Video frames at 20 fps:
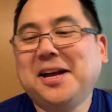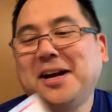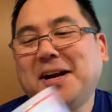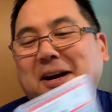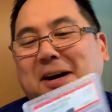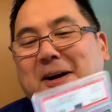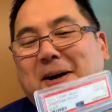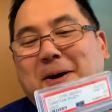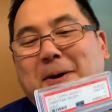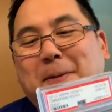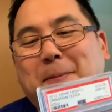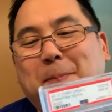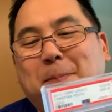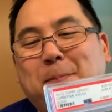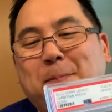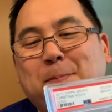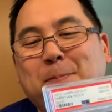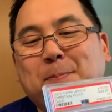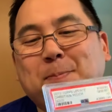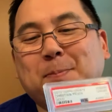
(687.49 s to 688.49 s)

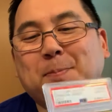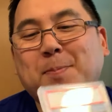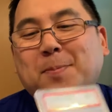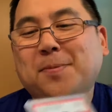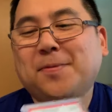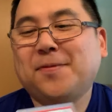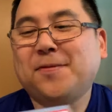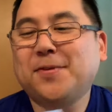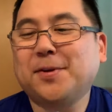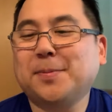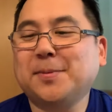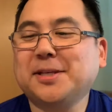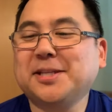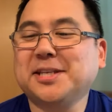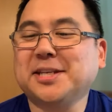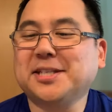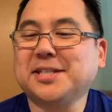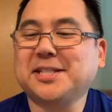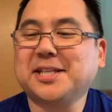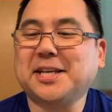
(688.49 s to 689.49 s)

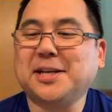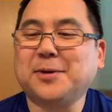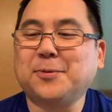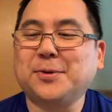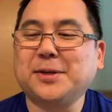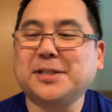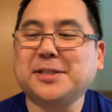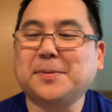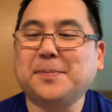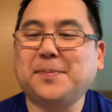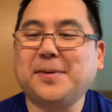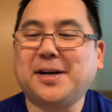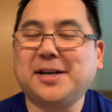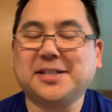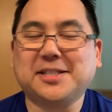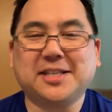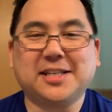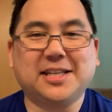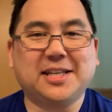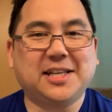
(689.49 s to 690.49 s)
Philmington sent a recent
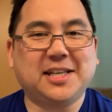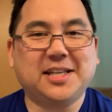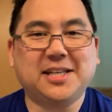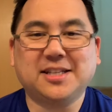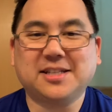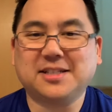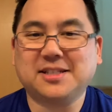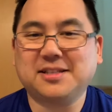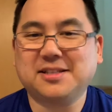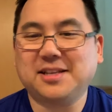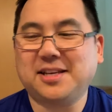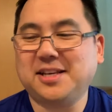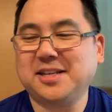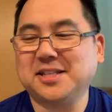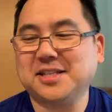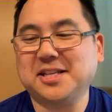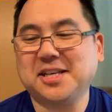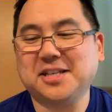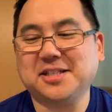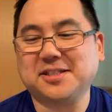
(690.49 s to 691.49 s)
box in, and his
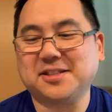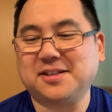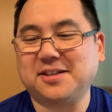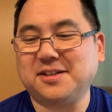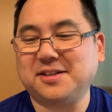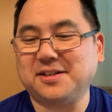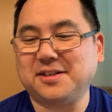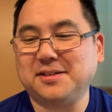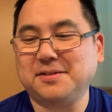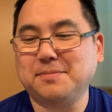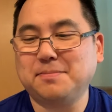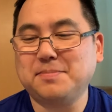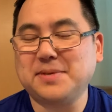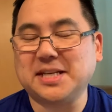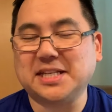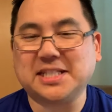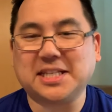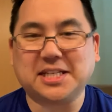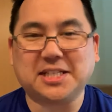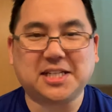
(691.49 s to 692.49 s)
hits on
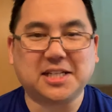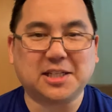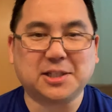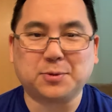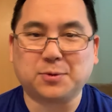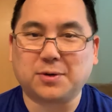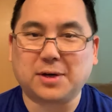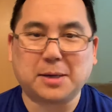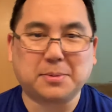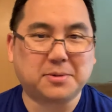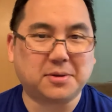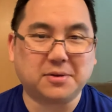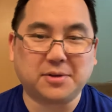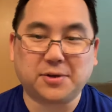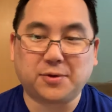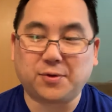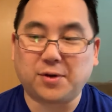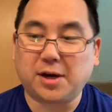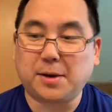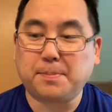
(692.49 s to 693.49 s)
PSA 10s were absolutely
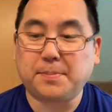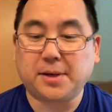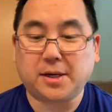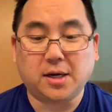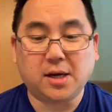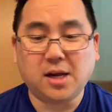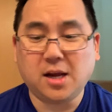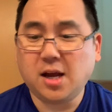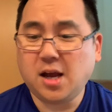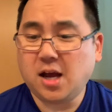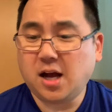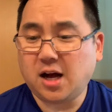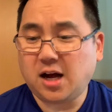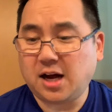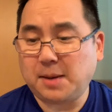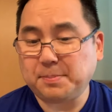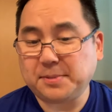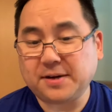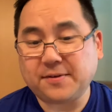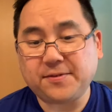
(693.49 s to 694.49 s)
great. But
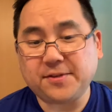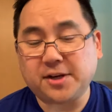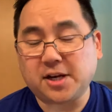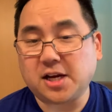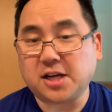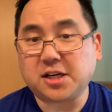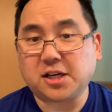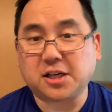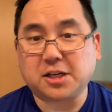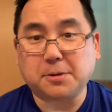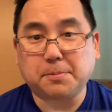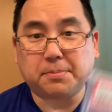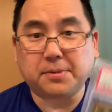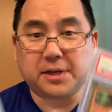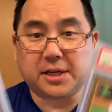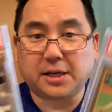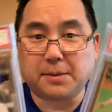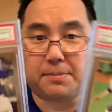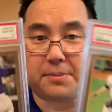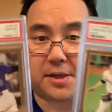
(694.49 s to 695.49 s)
I'm definitely not going to
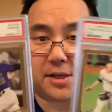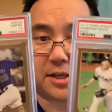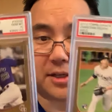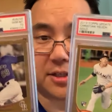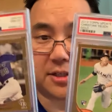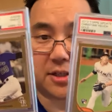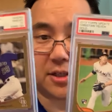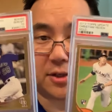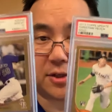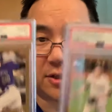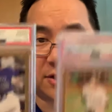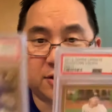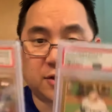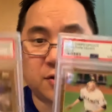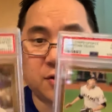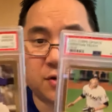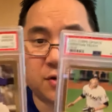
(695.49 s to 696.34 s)
complain, because the 2